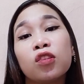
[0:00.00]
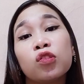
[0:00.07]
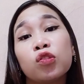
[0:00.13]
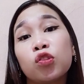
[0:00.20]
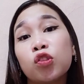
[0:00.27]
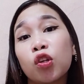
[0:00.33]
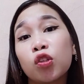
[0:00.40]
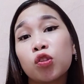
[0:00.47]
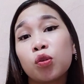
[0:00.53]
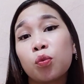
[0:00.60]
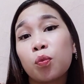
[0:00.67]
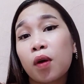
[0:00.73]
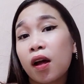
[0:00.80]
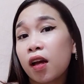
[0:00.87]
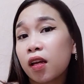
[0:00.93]
Jojo
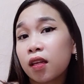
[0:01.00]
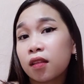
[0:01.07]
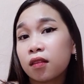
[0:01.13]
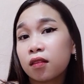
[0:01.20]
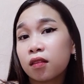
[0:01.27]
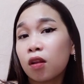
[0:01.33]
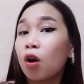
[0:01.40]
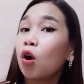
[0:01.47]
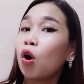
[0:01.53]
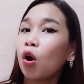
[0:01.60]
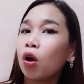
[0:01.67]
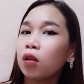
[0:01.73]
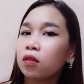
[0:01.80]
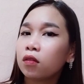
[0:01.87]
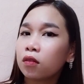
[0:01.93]
Wain or
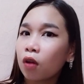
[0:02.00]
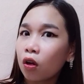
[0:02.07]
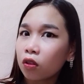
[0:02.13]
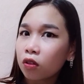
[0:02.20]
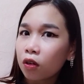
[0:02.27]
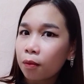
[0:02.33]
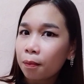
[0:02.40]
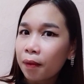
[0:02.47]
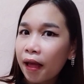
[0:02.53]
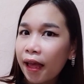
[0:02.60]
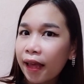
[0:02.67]
Totropay.